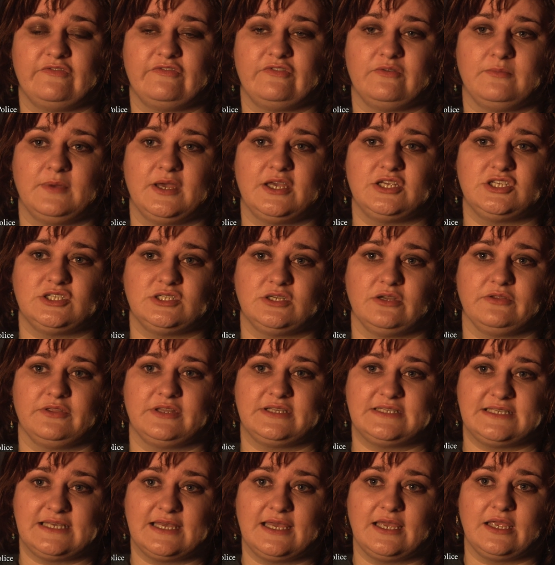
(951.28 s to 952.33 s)
information on
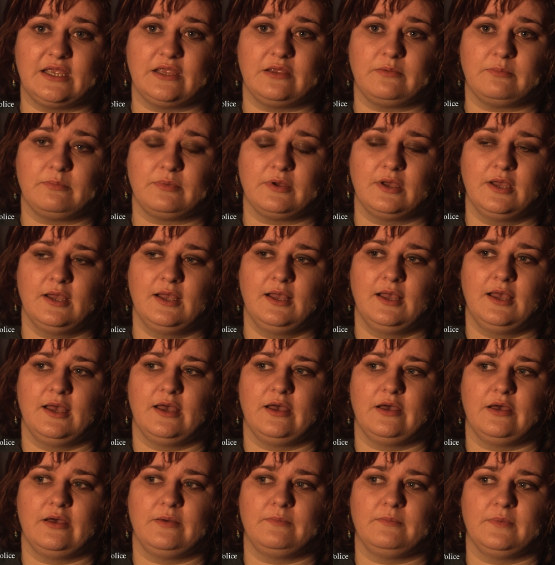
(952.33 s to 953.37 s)
the tape,
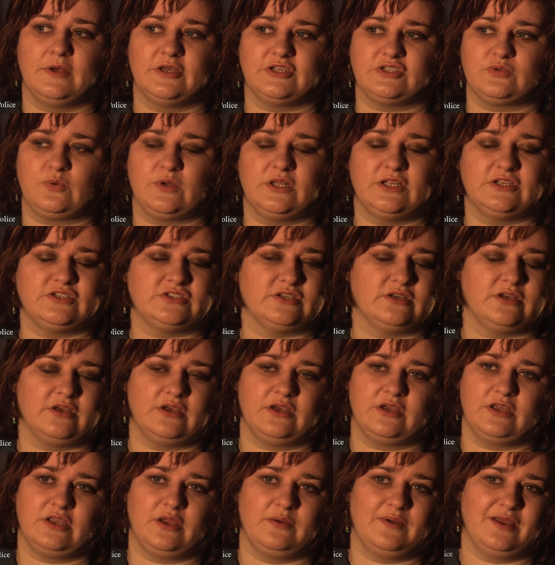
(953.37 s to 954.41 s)
as well as
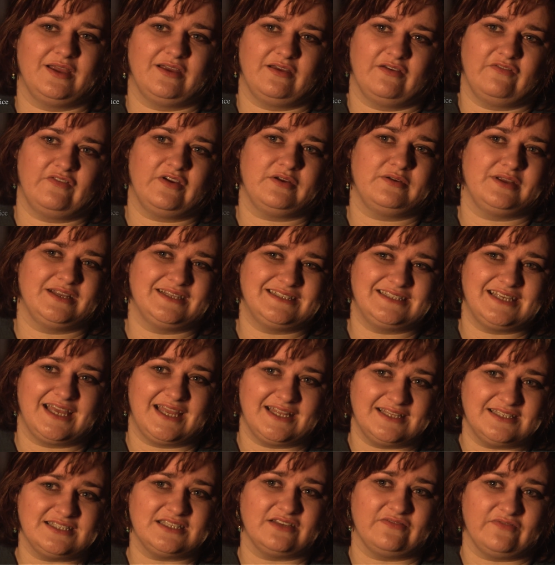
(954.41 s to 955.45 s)
a very
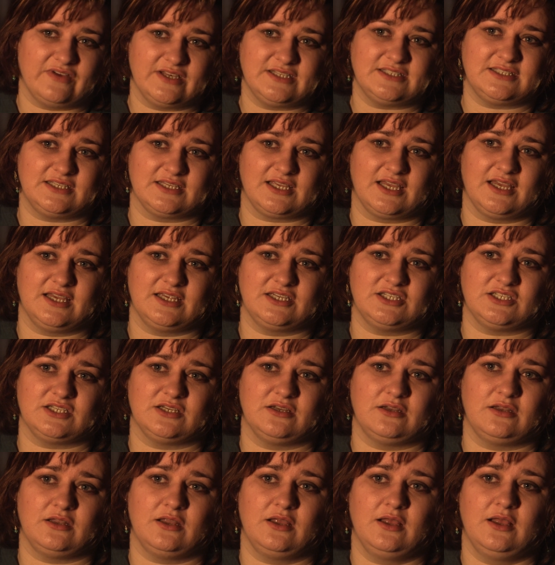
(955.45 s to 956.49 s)
intense
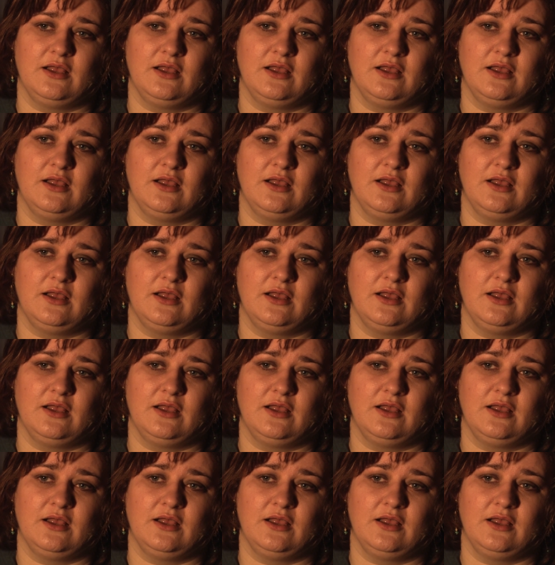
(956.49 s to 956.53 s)
investigation,